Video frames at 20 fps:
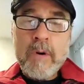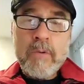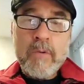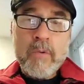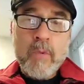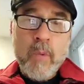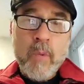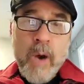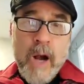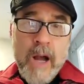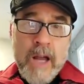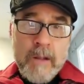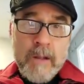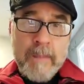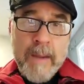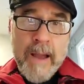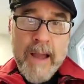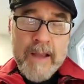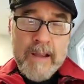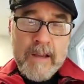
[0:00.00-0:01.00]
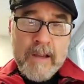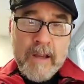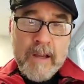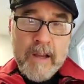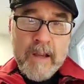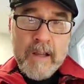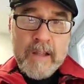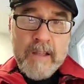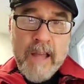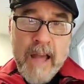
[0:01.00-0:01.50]
a while back,
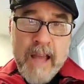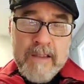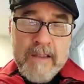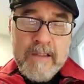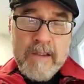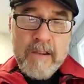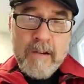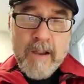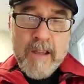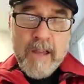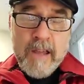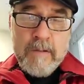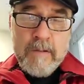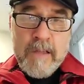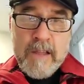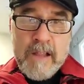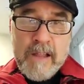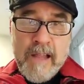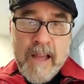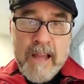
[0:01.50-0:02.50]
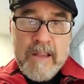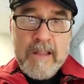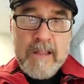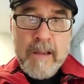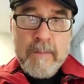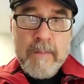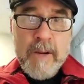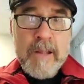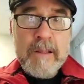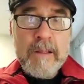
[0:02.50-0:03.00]
last year I guess is the last
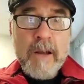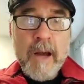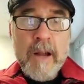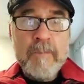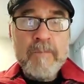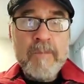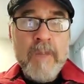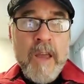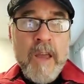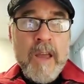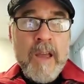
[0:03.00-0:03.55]
time, but I thought